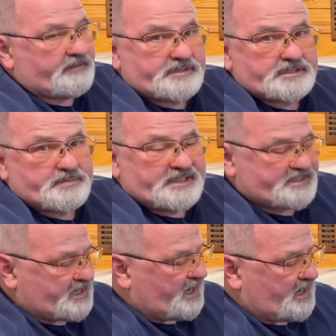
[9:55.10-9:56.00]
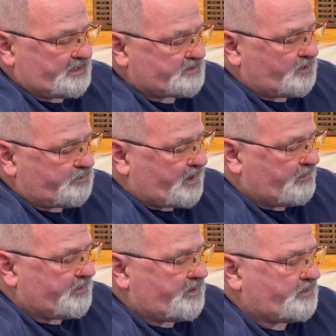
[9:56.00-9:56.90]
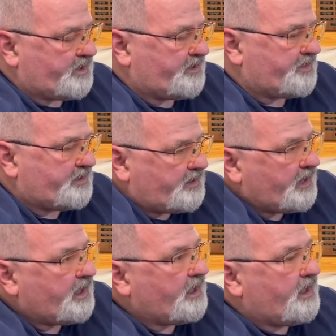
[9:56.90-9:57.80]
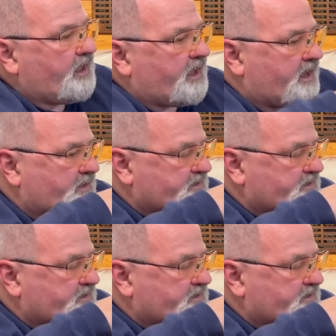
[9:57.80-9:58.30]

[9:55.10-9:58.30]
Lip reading: have just been sized, no primer, no nothing. and